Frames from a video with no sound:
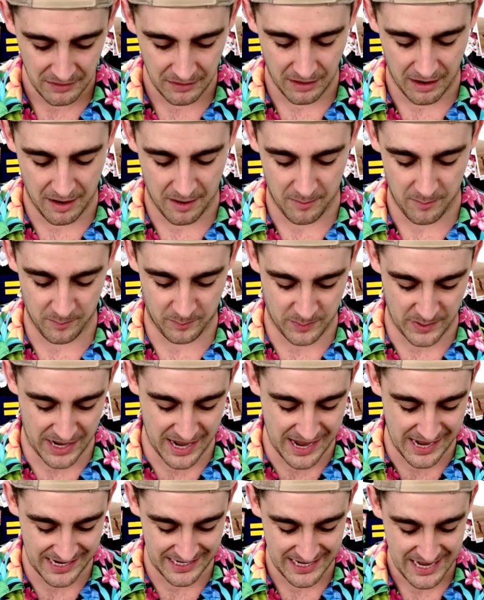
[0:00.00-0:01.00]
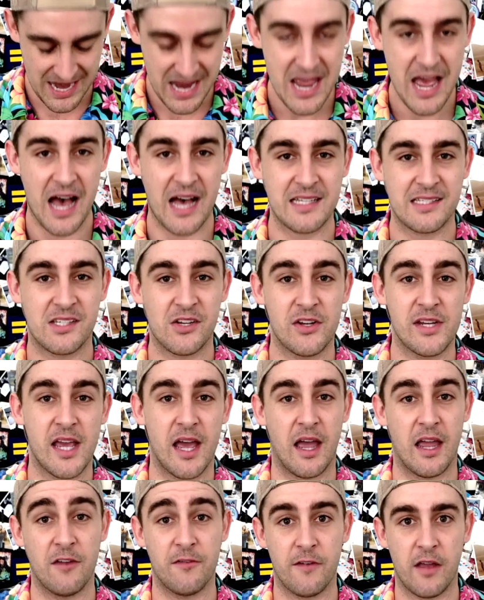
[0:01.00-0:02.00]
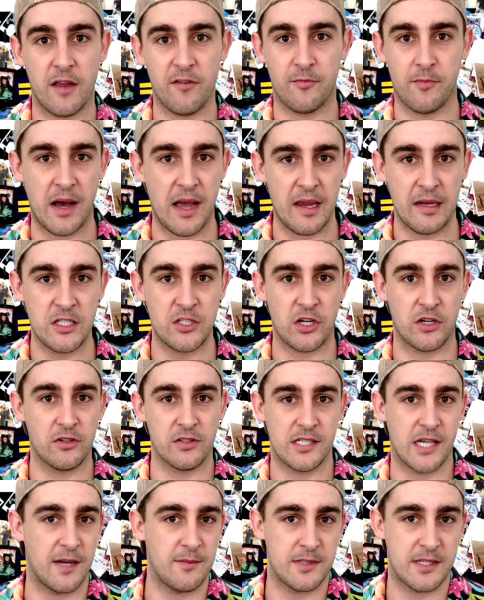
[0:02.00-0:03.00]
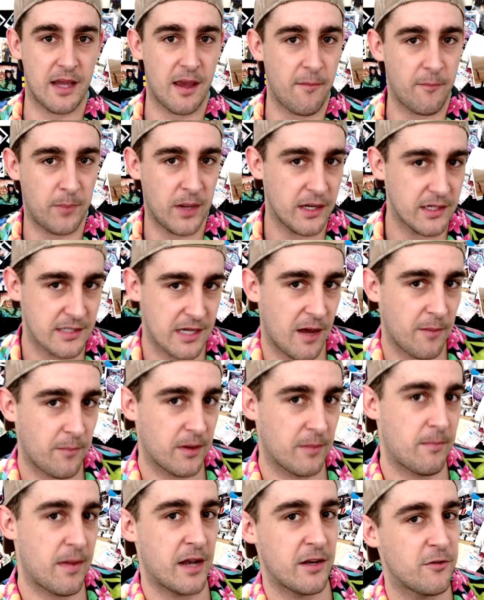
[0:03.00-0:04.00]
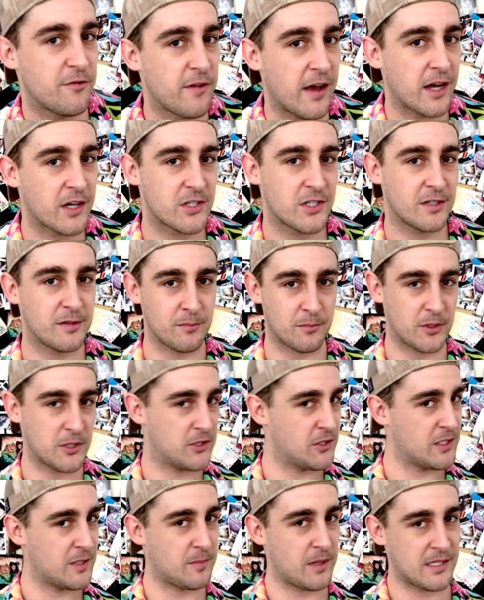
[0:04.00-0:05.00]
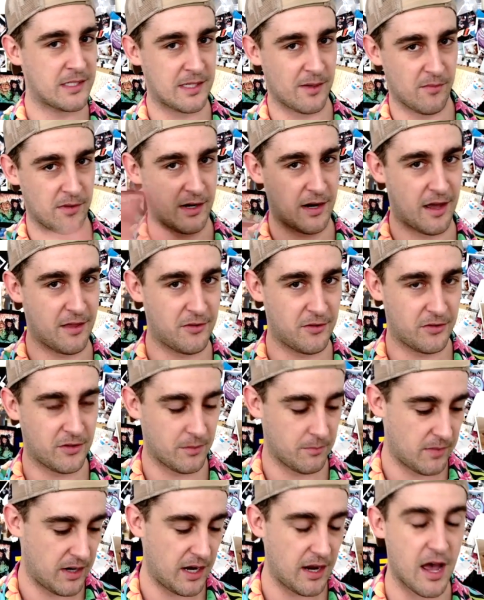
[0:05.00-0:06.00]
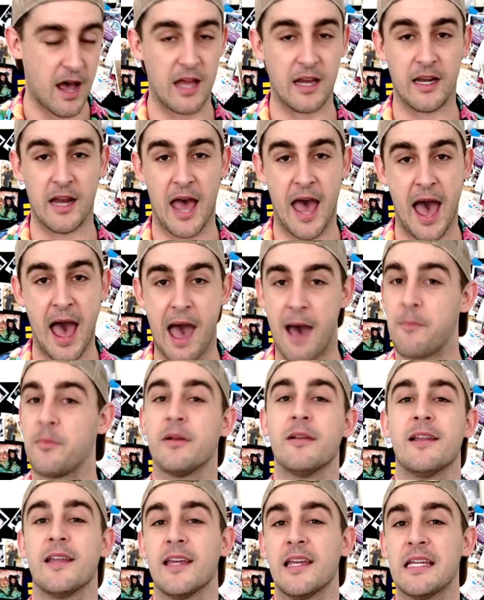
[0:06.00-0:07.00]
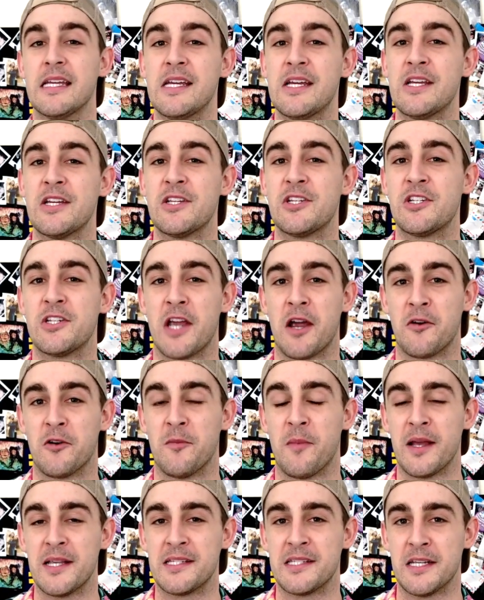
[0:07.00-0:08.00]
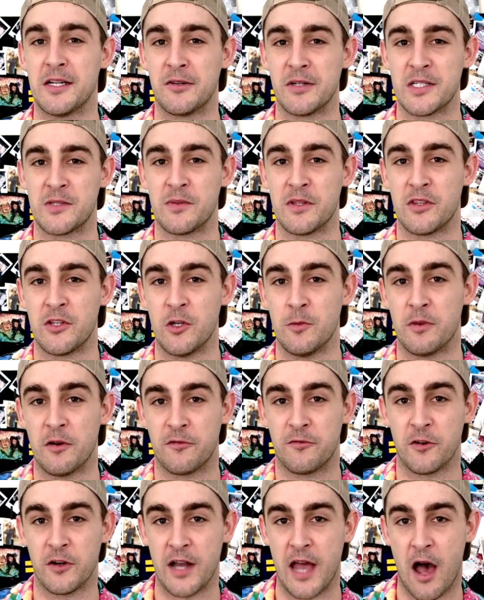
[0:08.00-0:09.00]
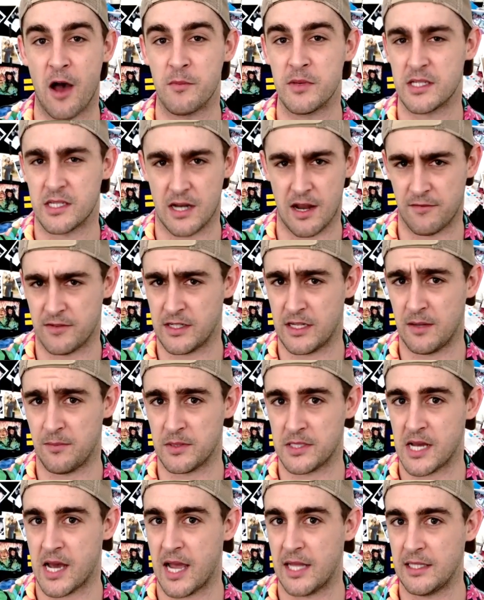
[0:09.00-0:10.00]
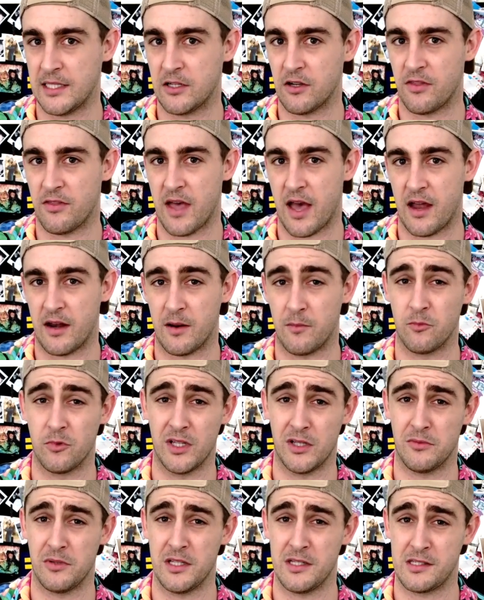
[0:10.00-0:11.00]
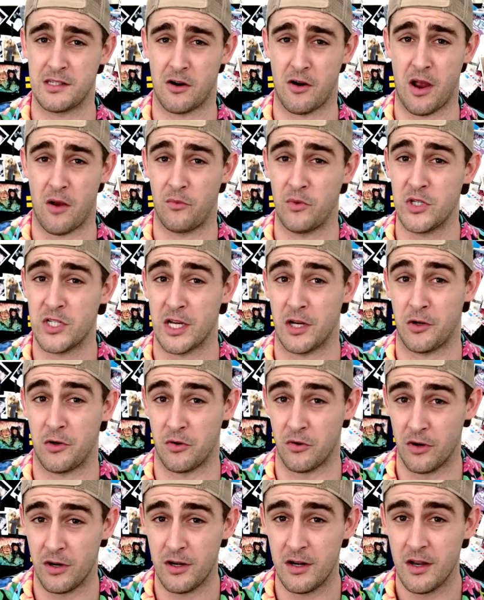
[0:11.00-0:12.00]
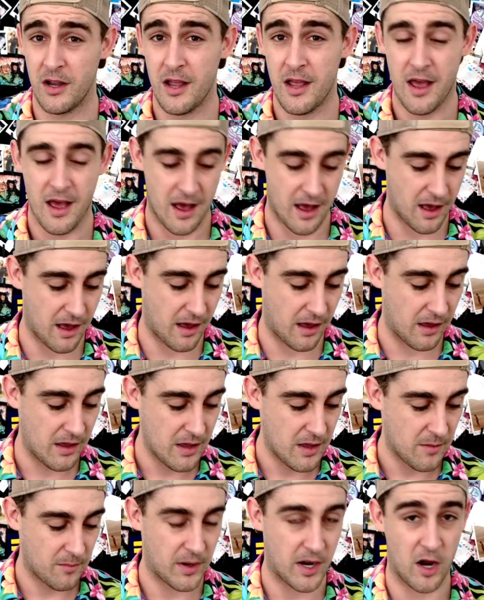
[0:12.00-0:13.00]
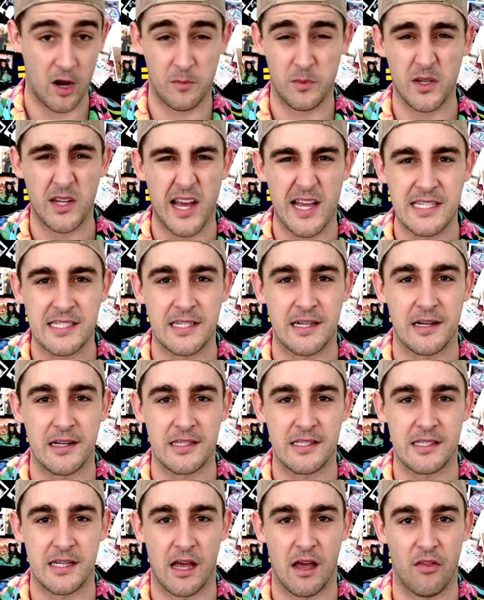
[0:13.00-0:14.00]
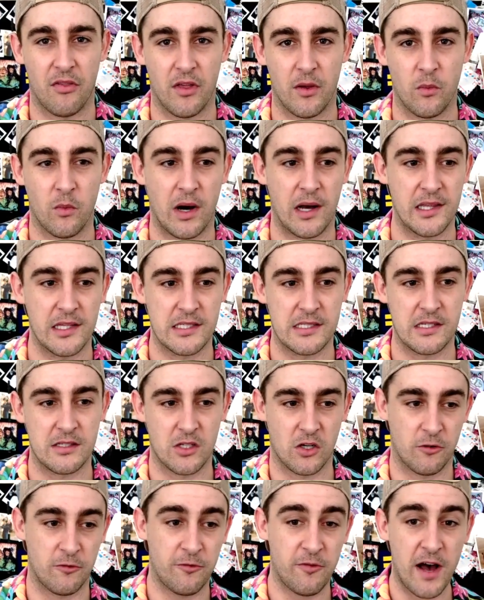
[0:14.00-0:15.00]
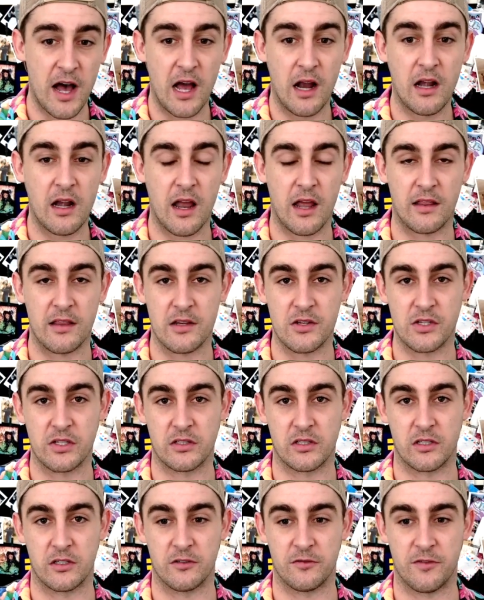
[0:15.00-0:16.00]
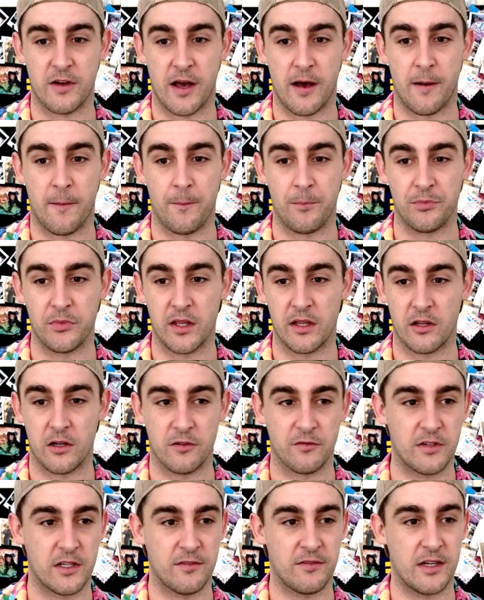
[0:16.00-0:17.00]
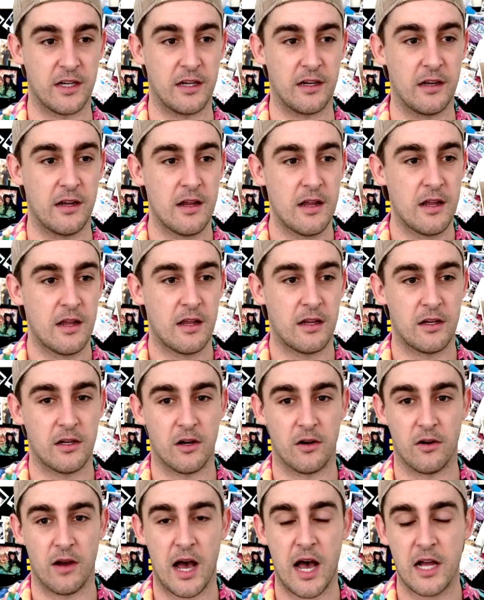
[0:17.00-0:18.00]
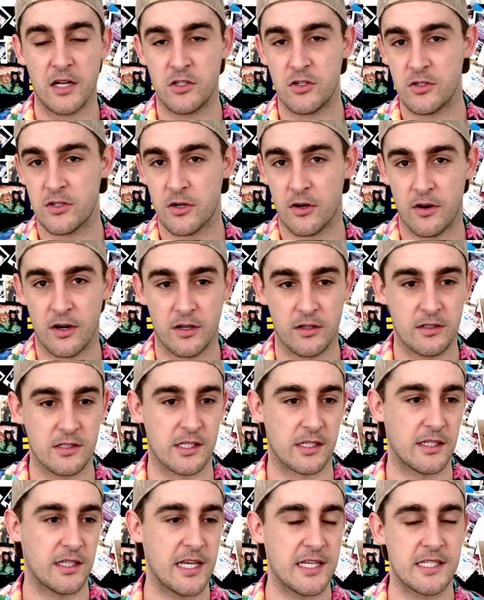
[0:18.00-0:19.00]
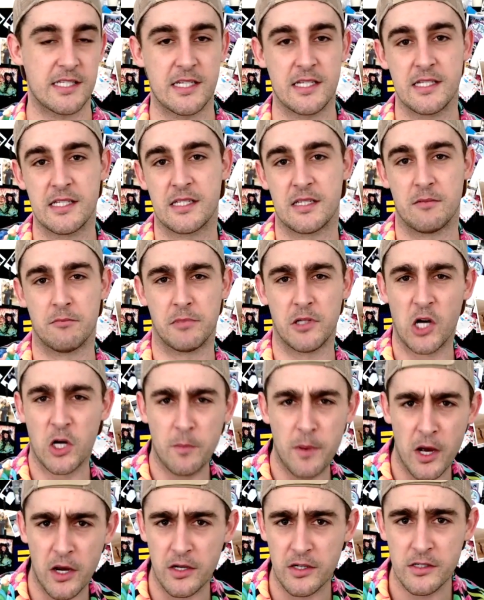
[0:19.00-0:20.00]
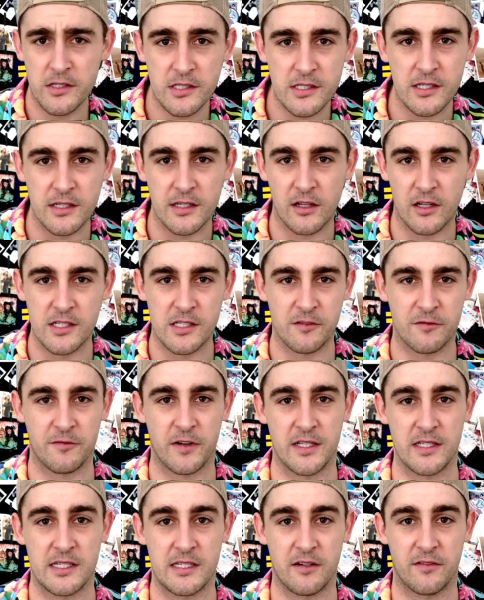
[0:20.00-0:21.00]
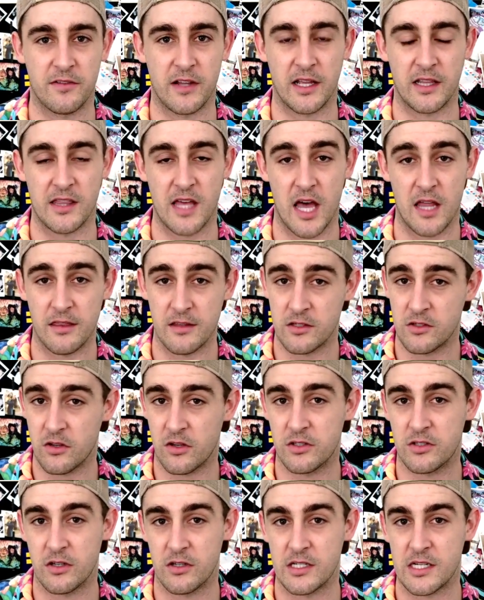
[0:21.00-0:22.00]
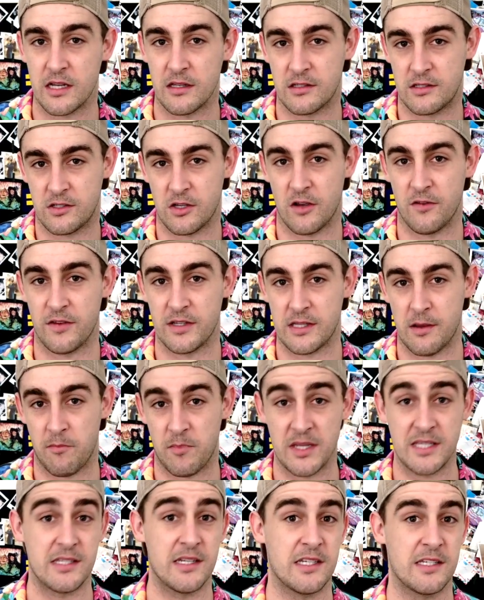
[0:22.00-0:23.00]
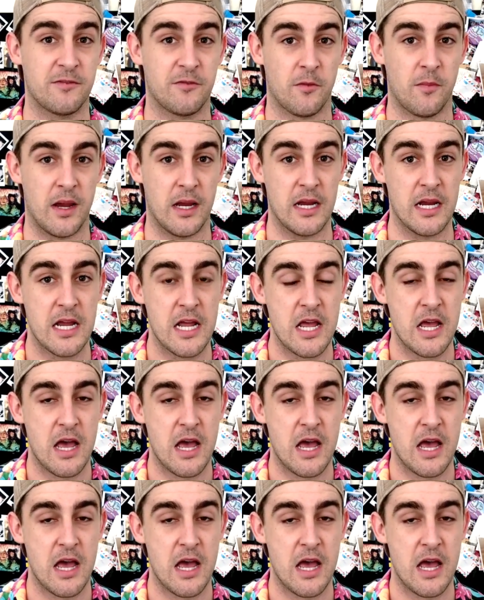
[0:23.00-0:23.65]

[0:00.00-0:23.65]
So yeah, if my journal tapes get picked up and manufactured and produced by someone other than me, I'd happily share all my secrets with you. But for now, I'm just gonna have to keep a tight lid on that, and I'm really, really sorry. I wish I could, but I hope you guys can understand that while this is all fun and there's a lot of giving, you know, art tutorials and lessons and blog posts and lots of fun stuff like that, this also does serve as a business for me.